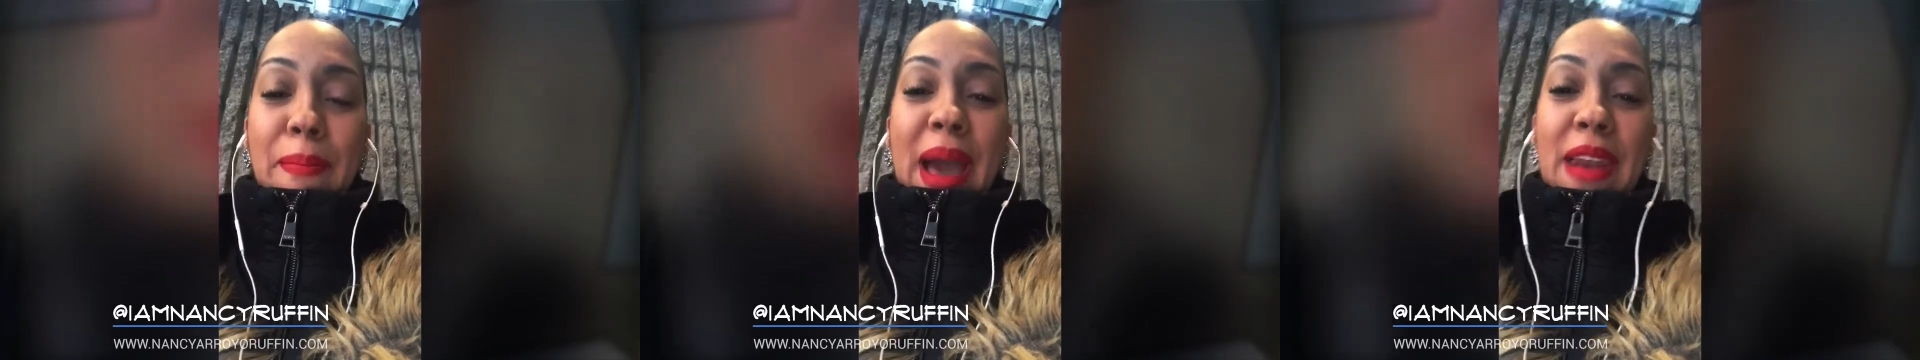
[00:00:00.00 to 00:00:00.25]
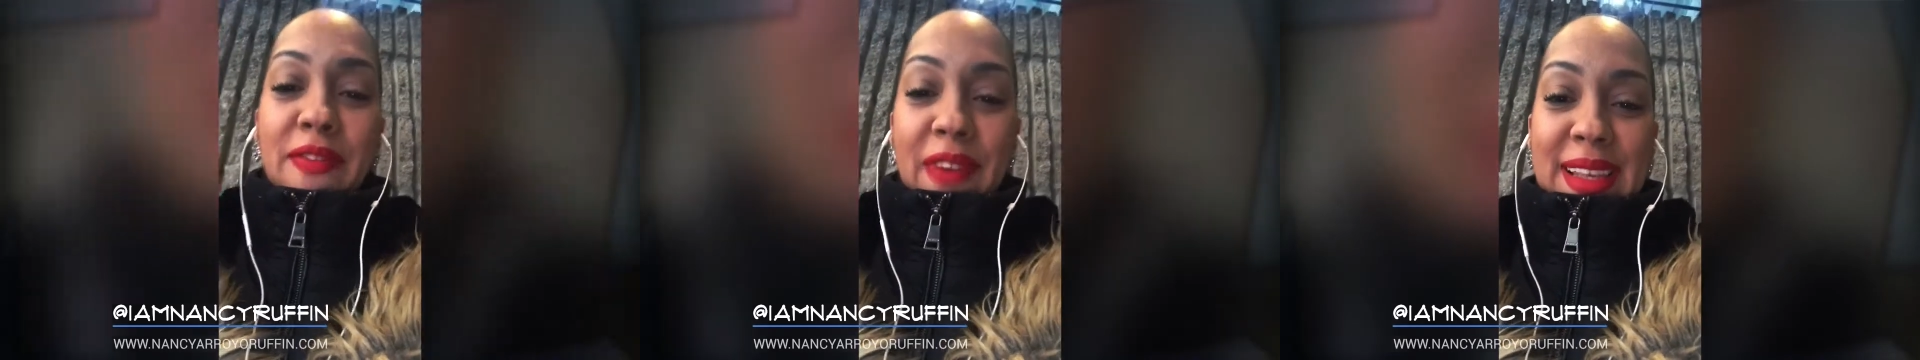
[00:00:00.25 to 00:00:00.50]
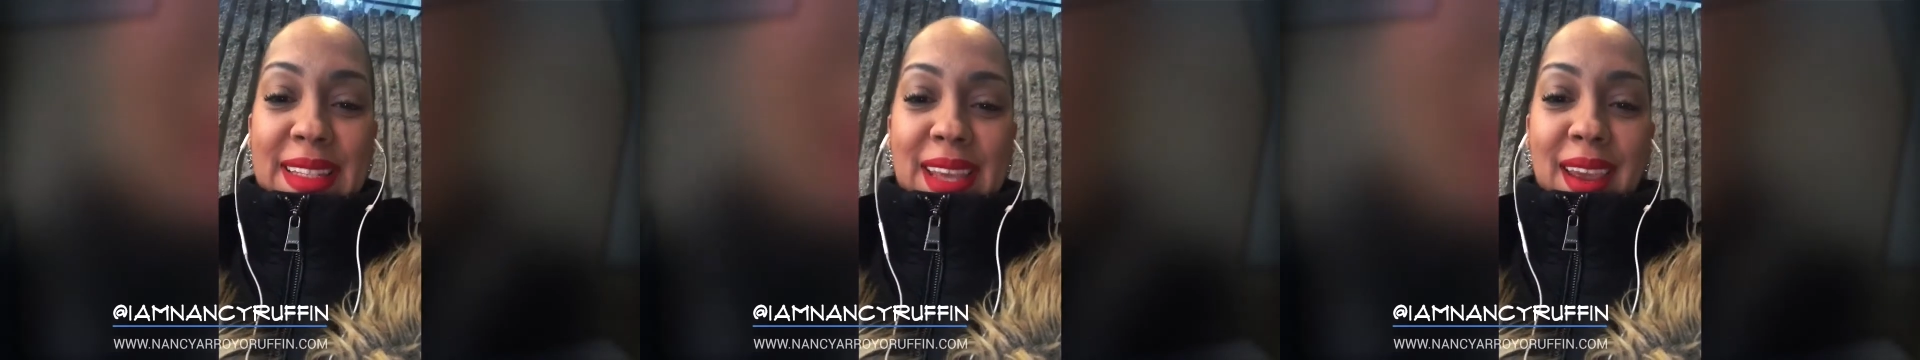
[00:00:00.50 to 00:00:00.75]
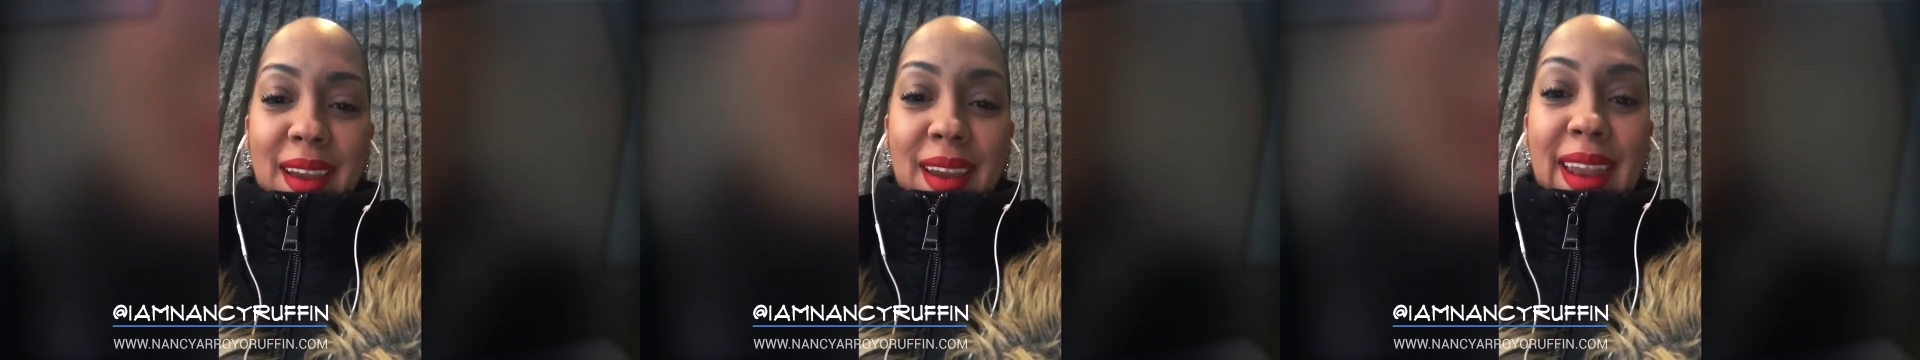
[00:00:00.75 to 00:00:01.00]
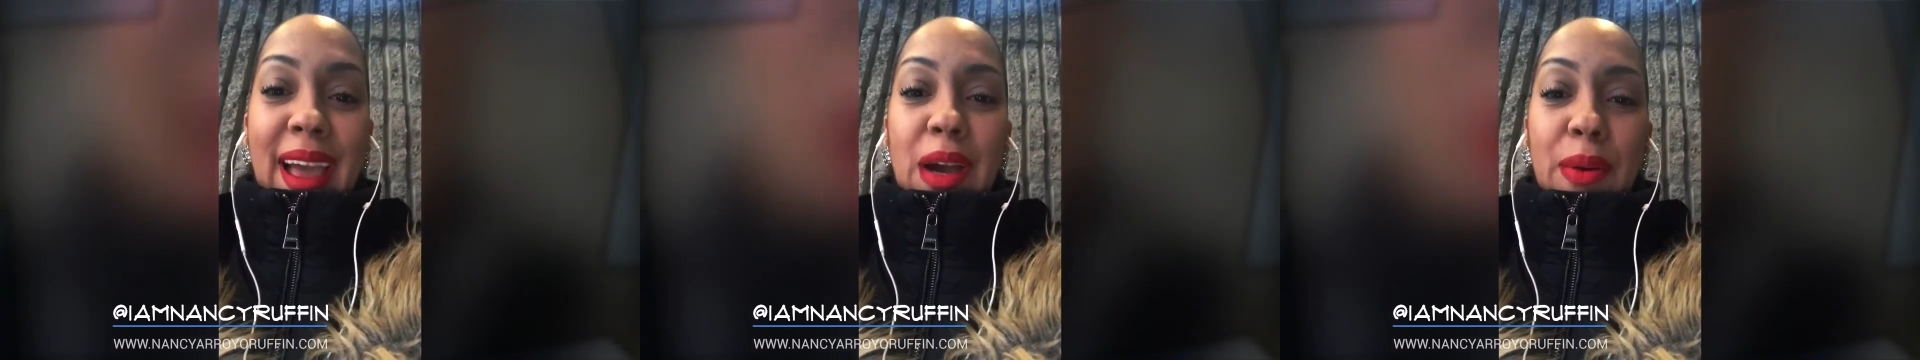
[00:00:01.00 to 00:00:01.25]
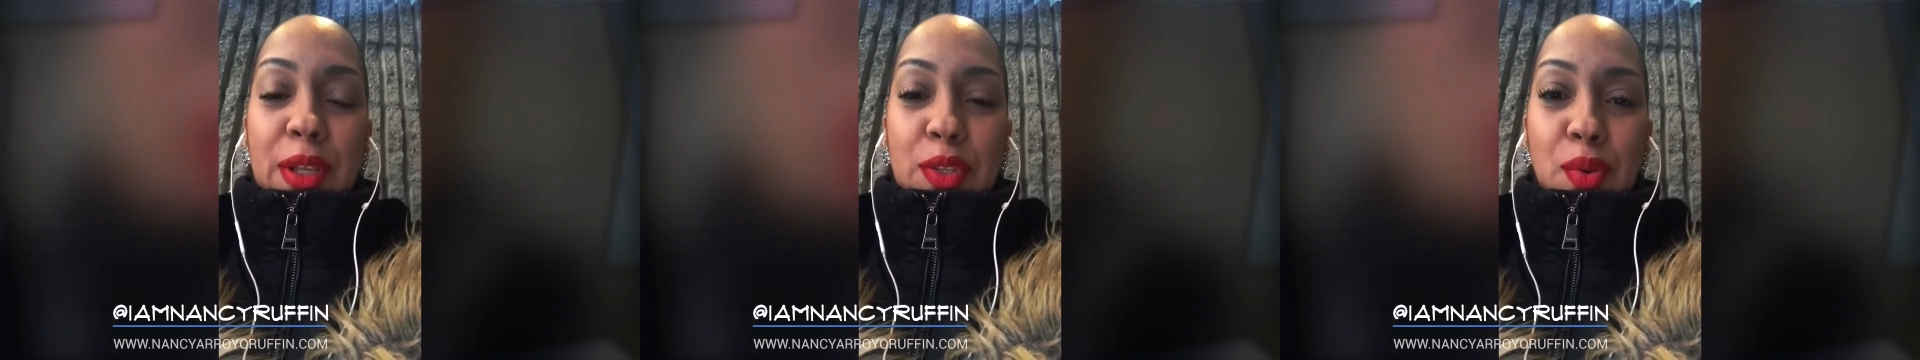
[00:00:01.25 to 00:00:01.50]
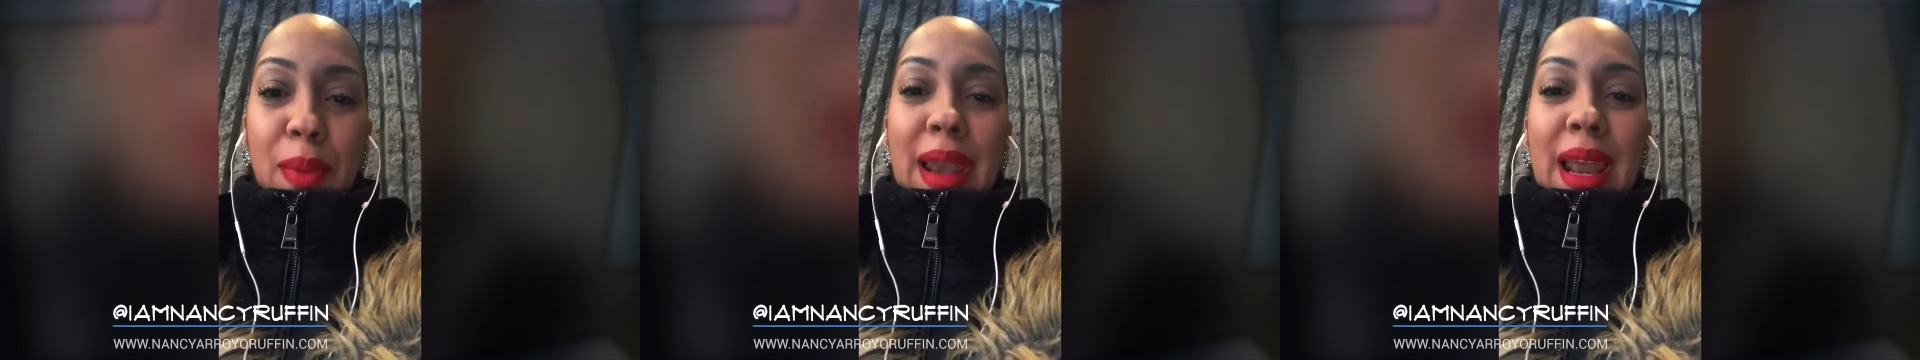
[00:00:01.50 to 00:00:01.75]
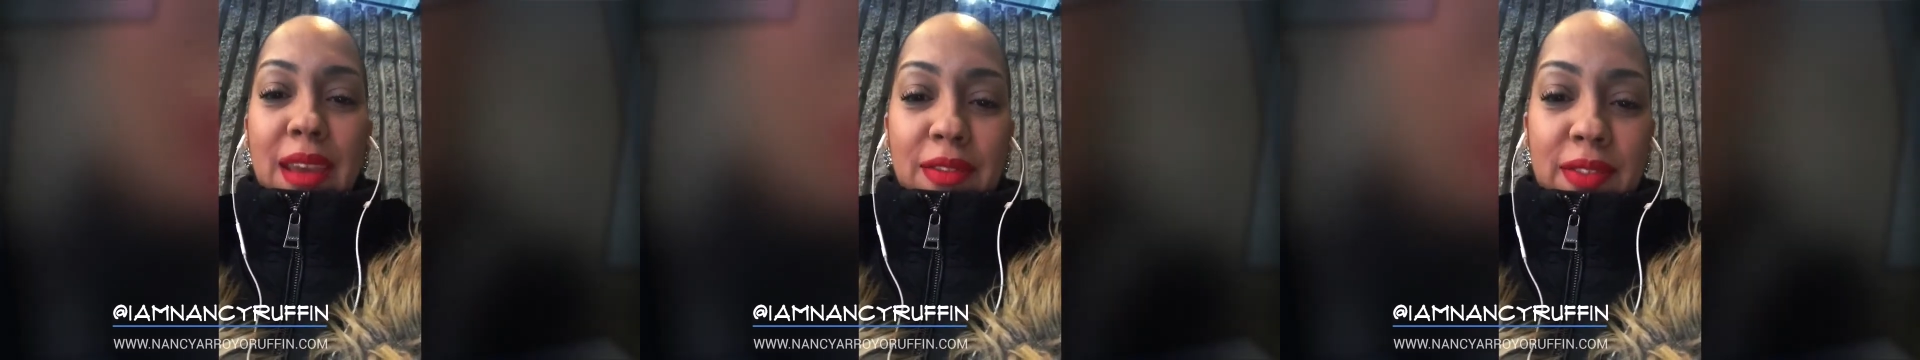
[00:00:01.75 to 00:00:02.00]
manifesting now into my
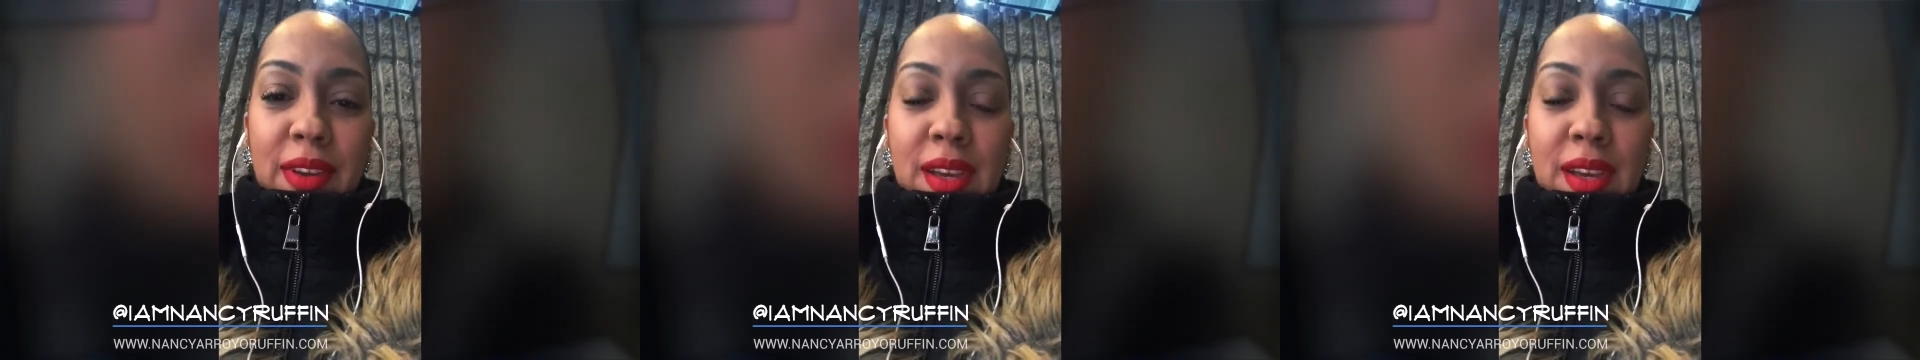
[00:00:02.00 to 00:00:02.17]
life.